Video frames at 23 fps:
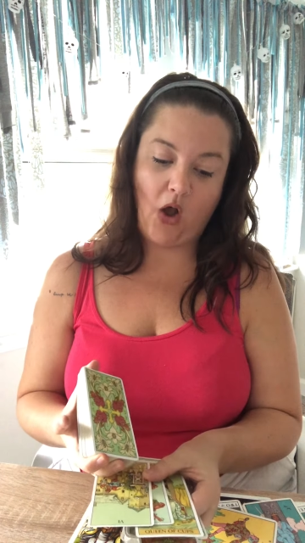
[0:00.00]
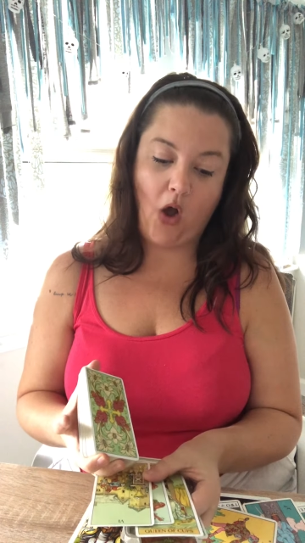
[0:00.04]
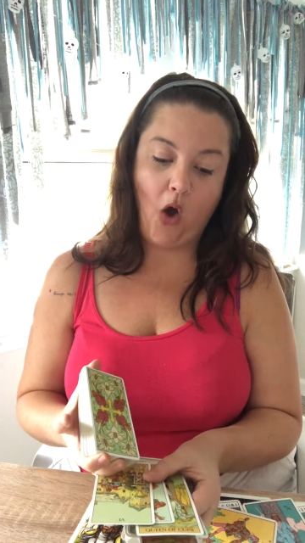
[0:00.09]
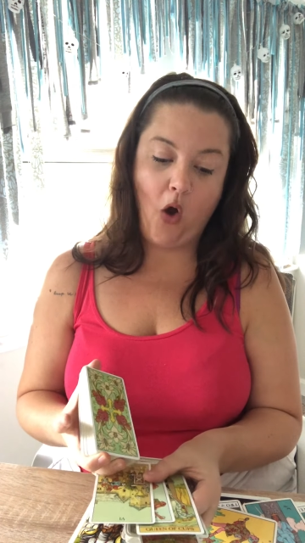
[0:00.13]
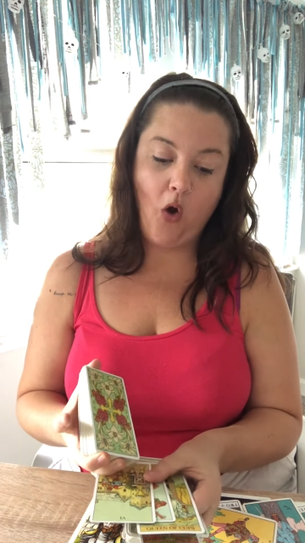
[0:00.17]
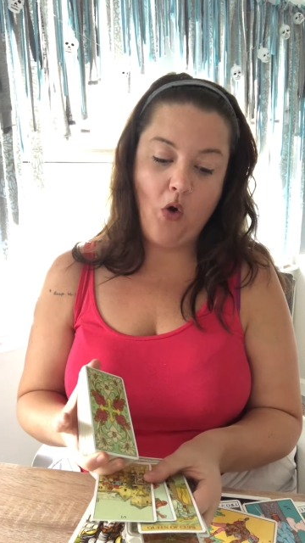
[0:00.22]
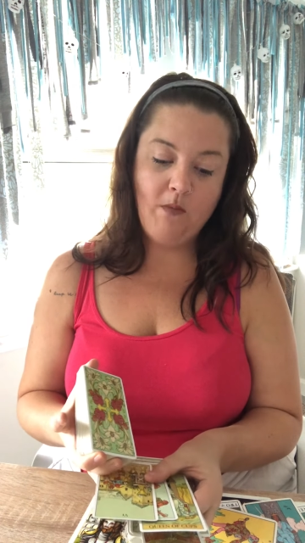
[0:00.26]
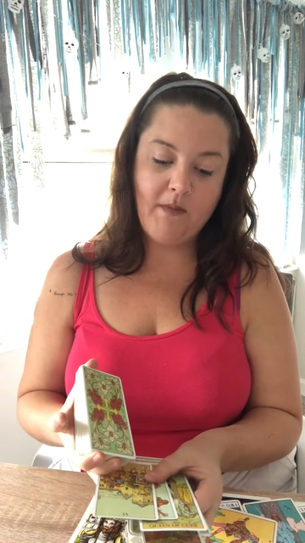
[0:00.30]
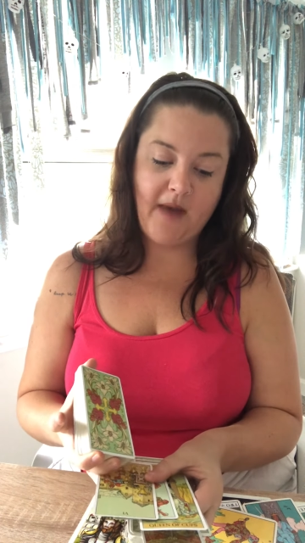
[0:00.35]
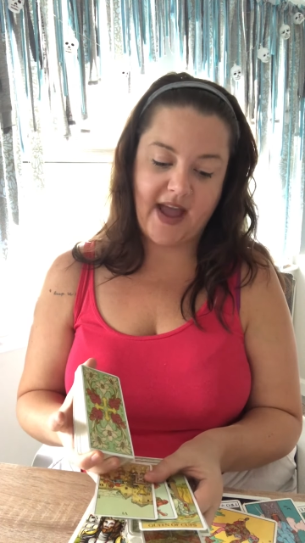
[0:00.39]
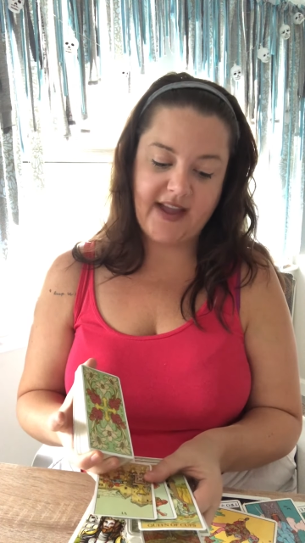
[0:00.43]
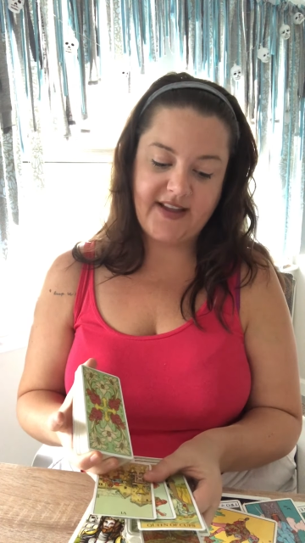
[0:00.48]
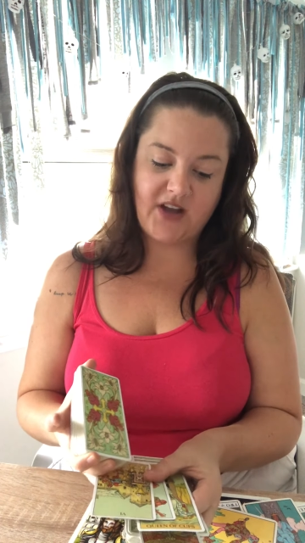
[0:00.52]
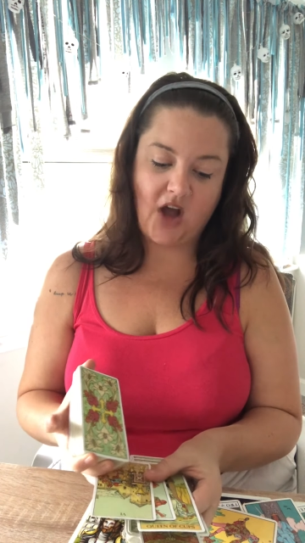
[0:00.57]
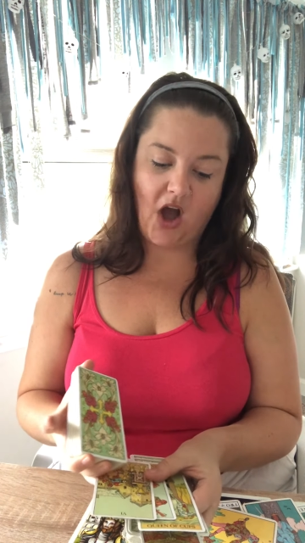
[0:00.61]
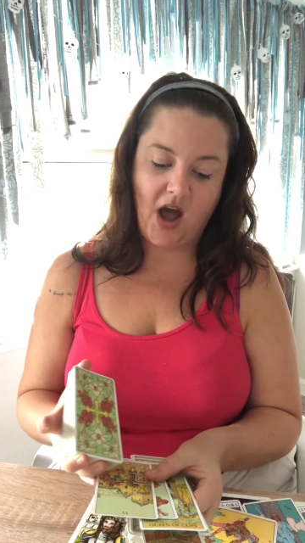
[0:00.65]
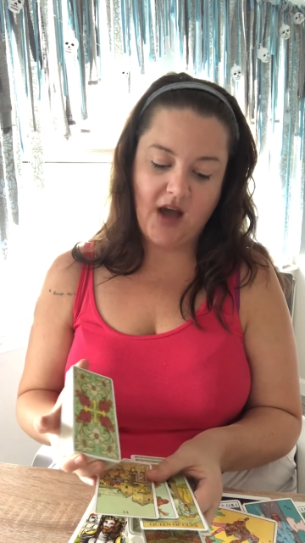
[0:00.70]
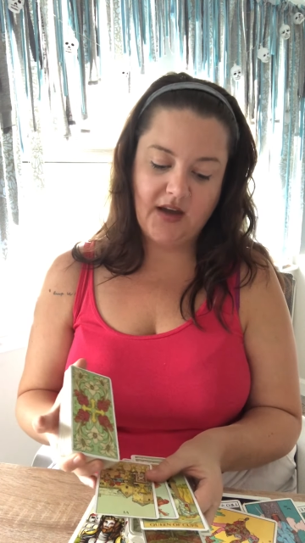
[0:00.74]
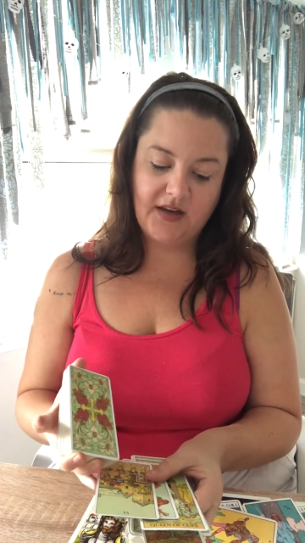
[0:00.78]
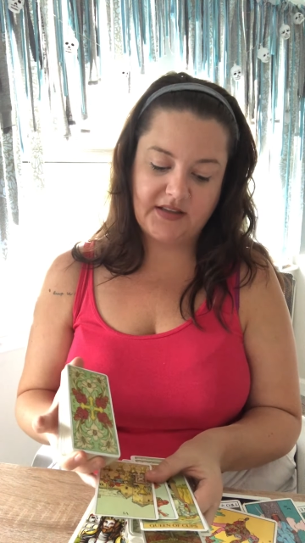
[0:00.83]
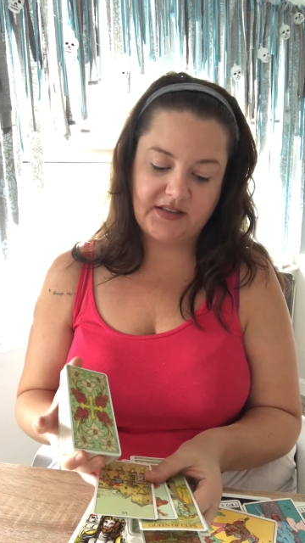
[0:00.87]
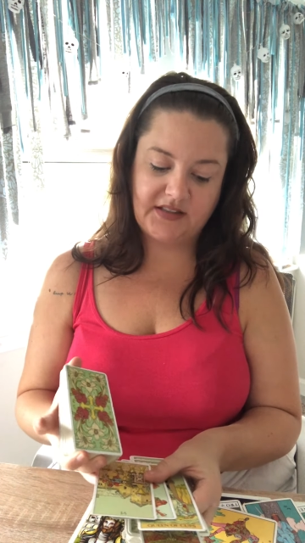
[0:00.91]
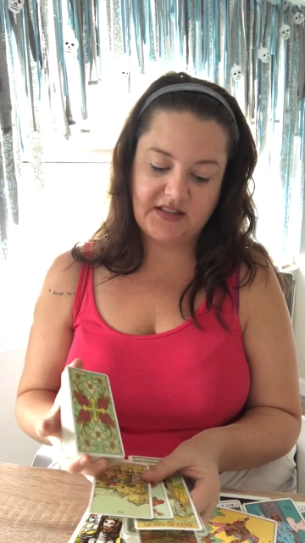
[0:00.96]
oh my
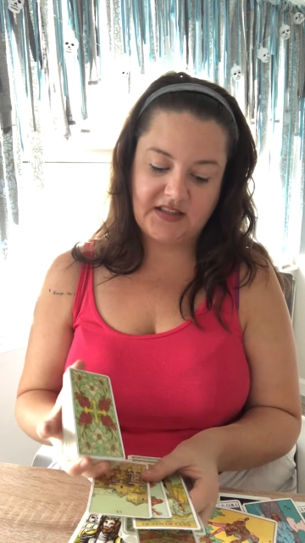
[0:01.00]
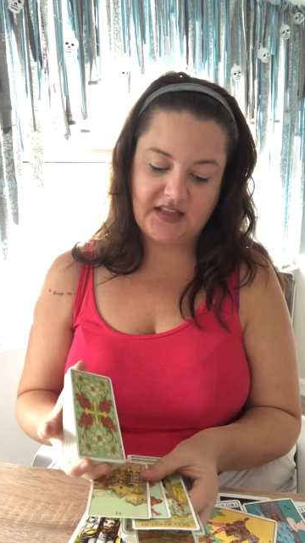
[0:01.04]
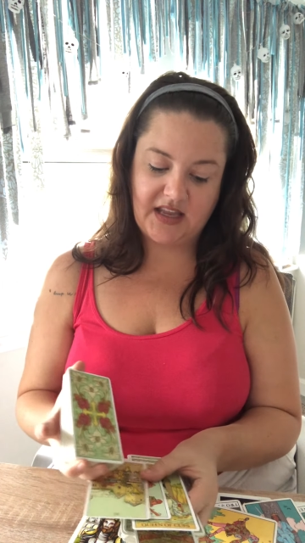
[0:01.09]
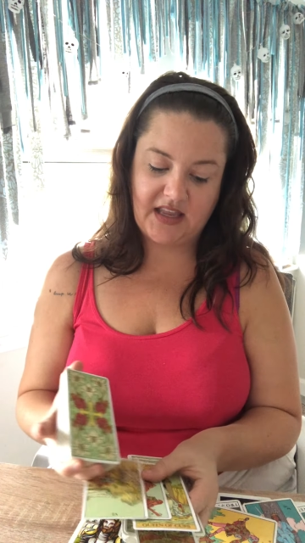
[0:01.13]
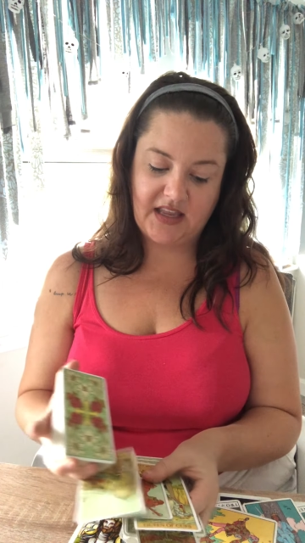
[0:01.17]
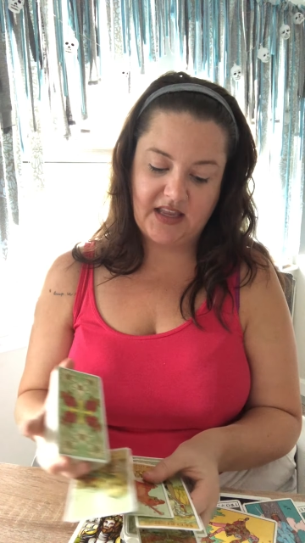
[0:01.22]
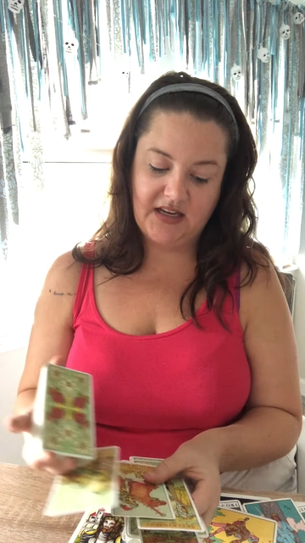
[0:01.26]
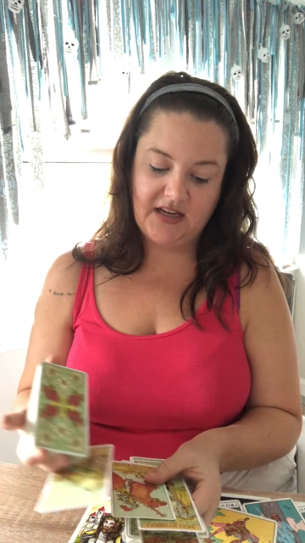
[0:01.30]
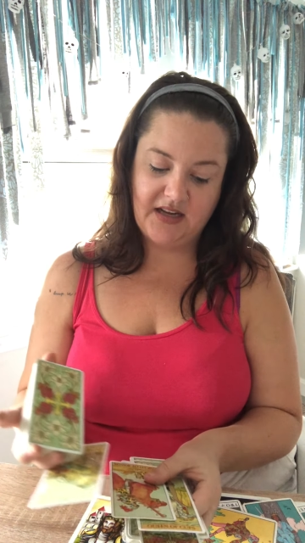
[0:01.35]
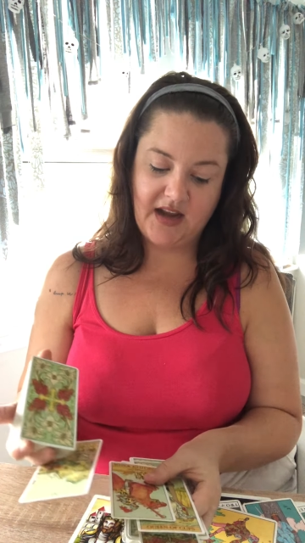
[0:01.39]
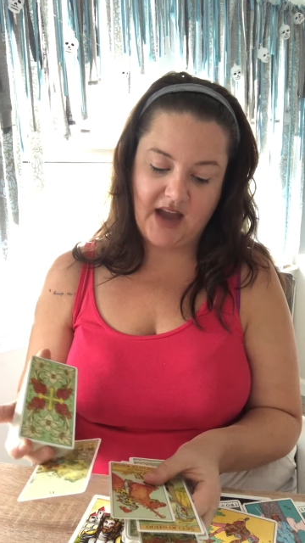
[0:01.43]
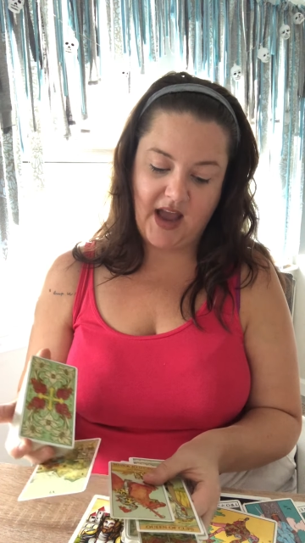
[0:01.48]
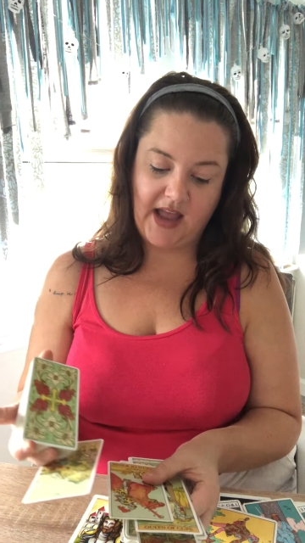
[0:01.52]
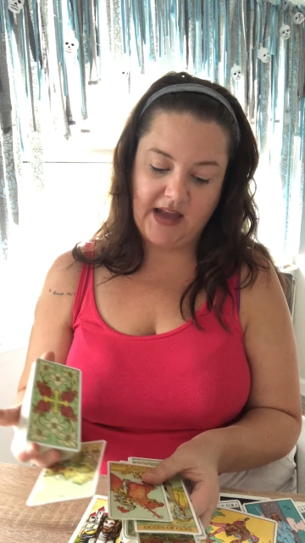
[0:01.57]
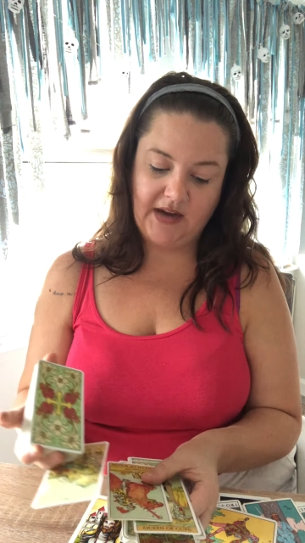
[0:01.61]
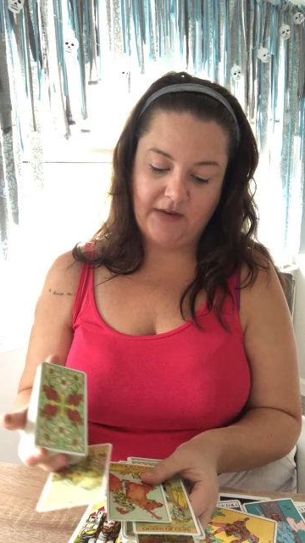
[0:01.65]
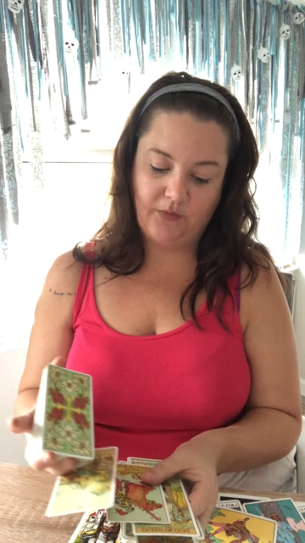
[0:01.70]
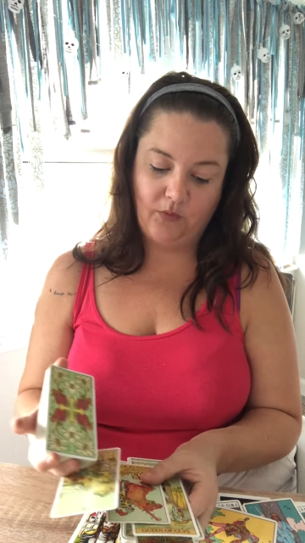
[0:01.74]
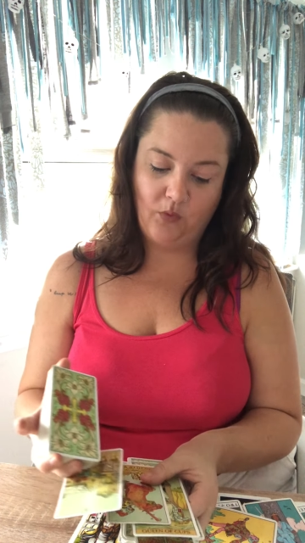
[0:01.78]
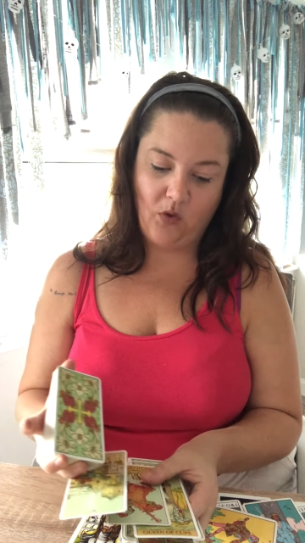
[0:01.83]
God, it's the Knight of